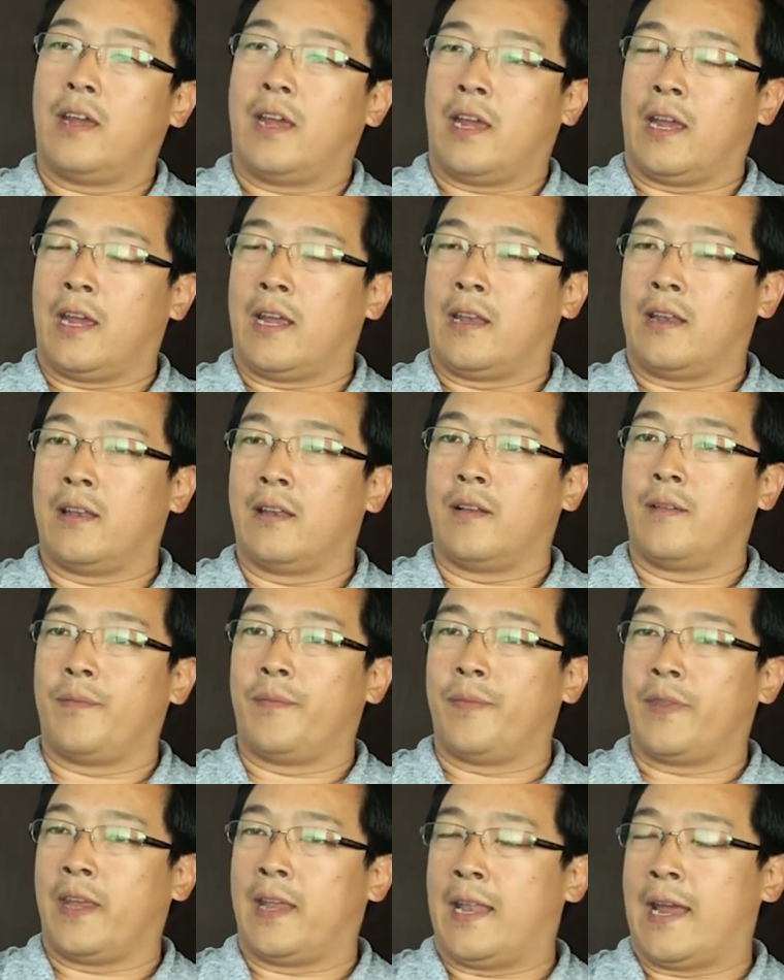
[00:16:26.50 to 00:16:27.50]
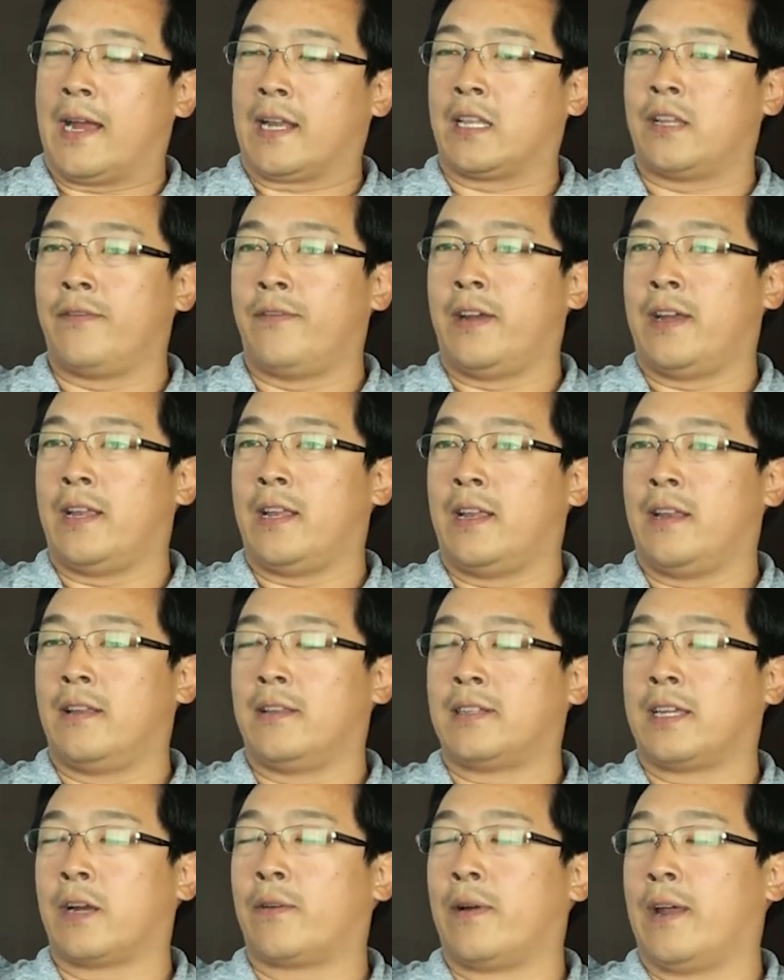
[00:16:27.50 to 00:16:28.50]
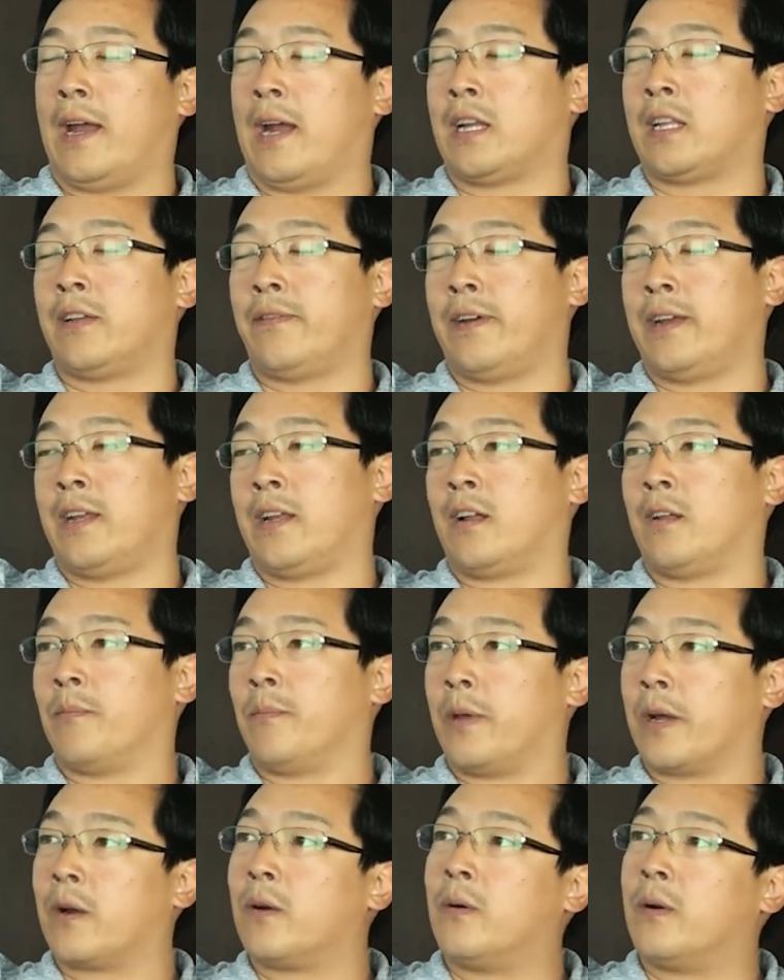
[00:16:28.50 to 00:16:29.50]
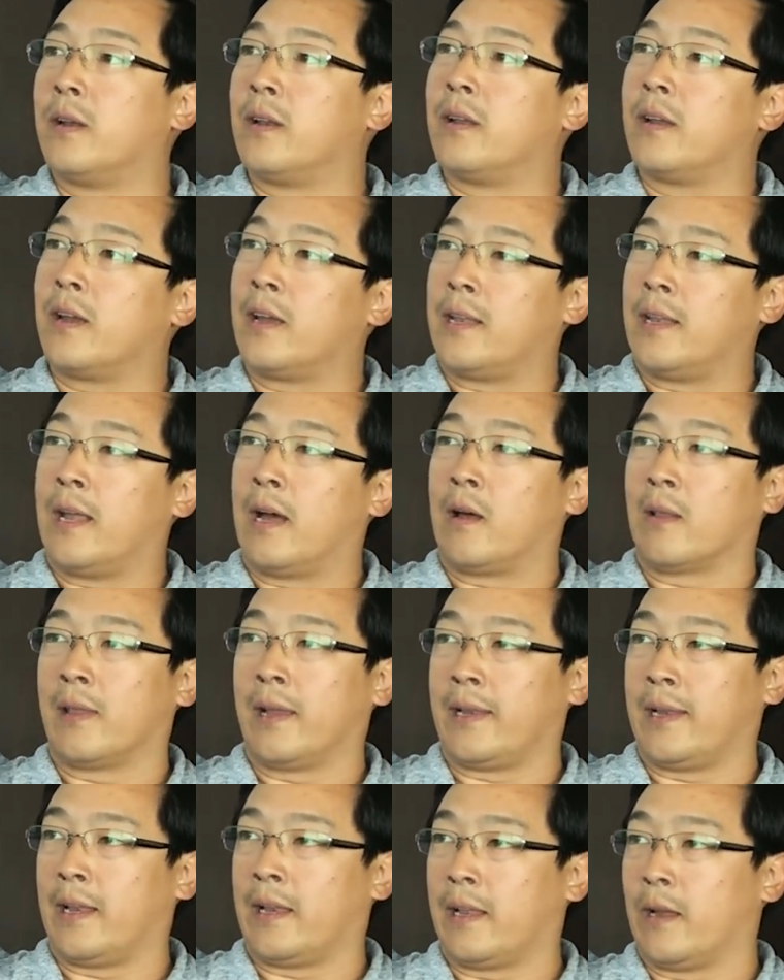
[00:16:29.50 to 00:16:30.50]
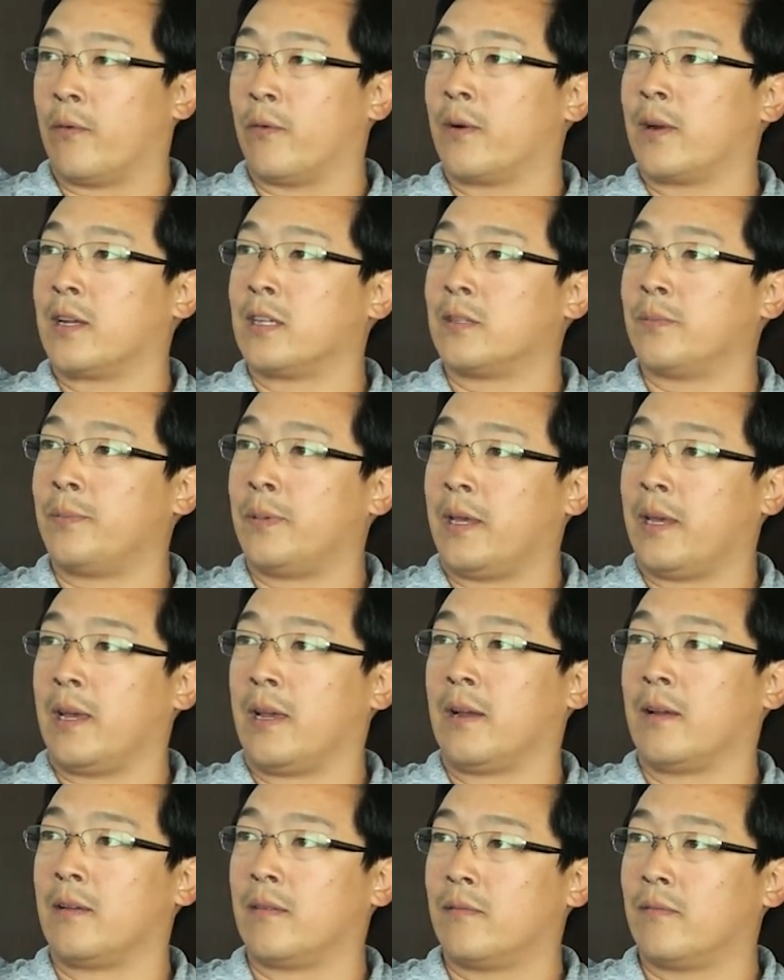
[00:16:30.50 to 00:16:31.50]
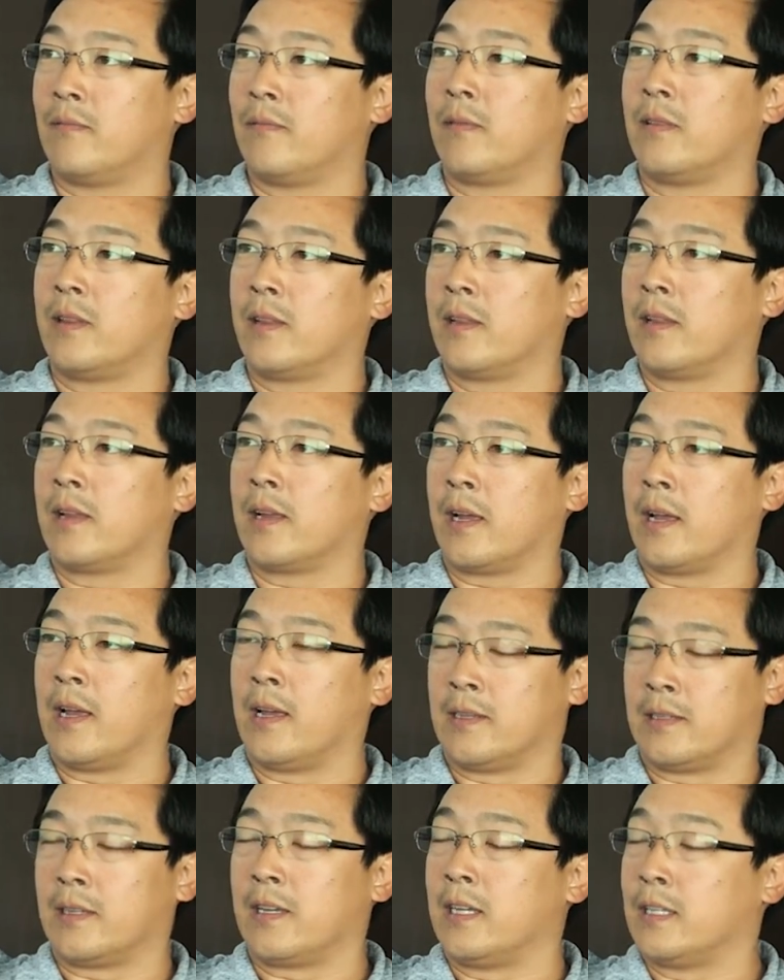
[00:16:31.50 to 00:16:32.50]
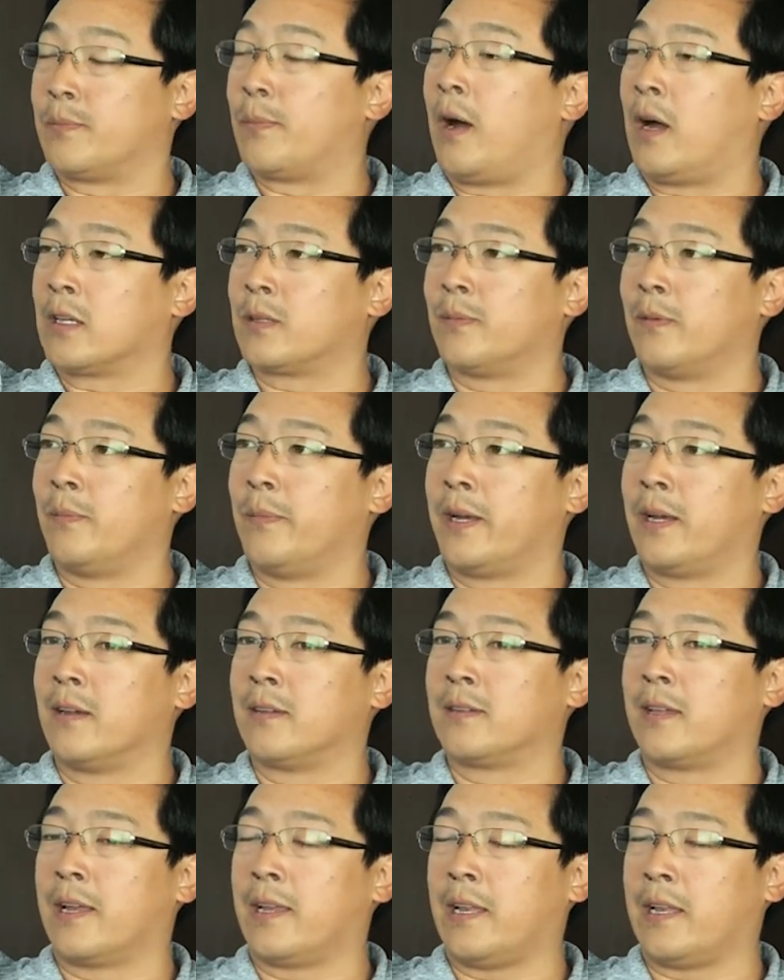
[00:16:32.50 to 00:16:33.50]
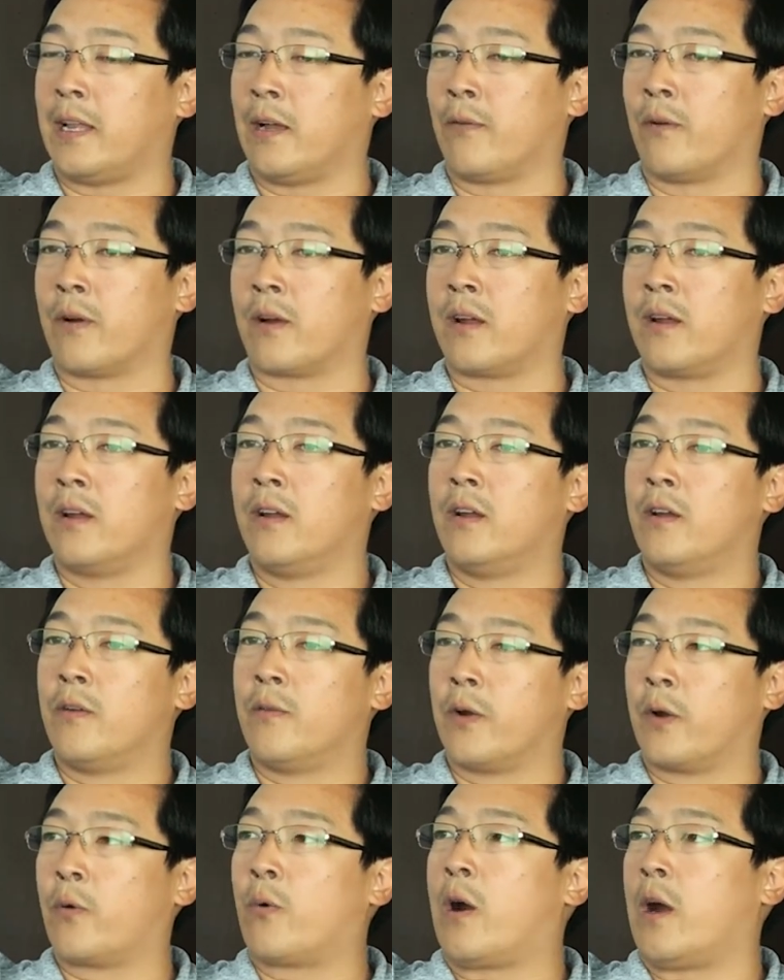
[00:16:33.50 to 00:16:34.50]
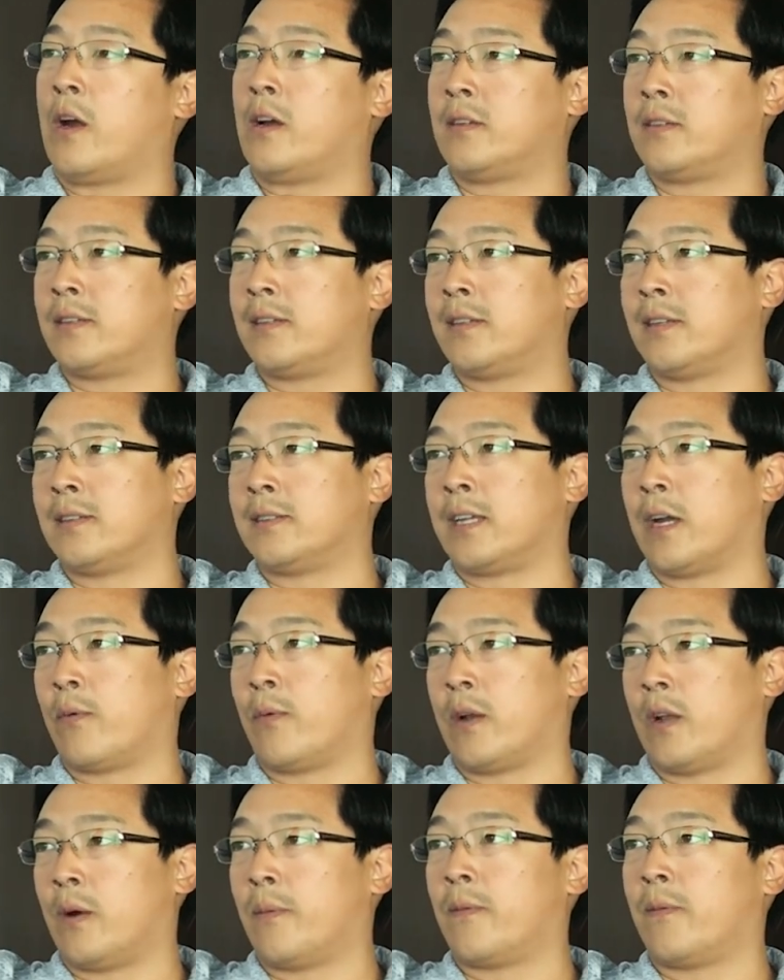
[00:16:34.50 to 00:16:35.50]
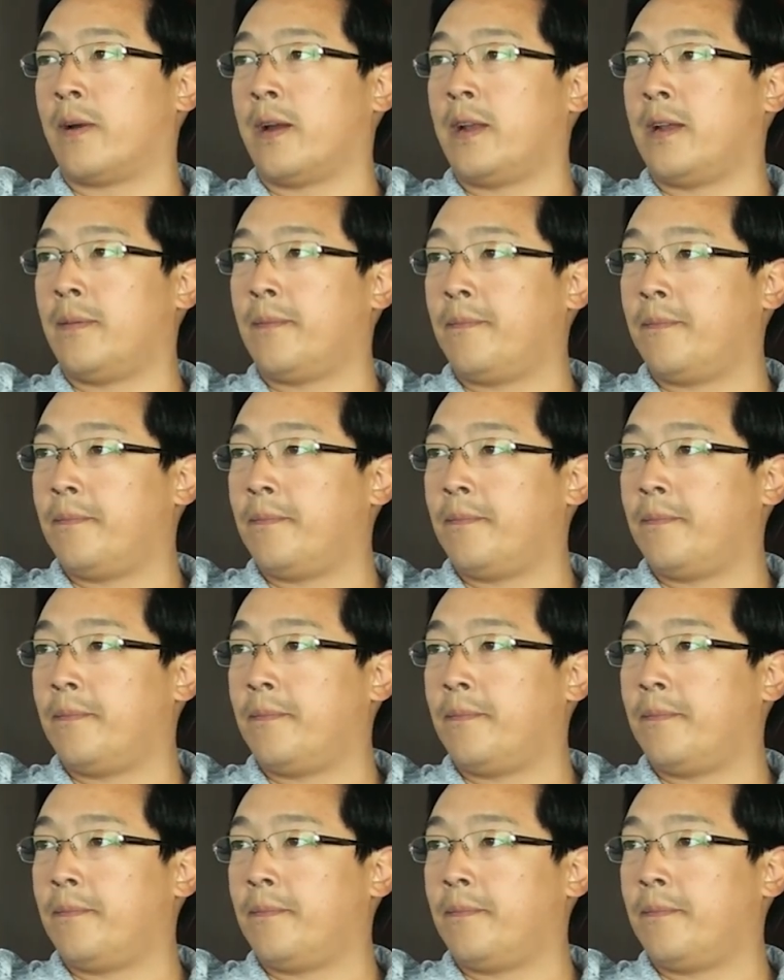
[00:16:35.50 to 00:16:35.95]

and SegWit activated on Bitcoin, and now Lightning Network it is possible because Lightning Network requires the SegWit upgrade.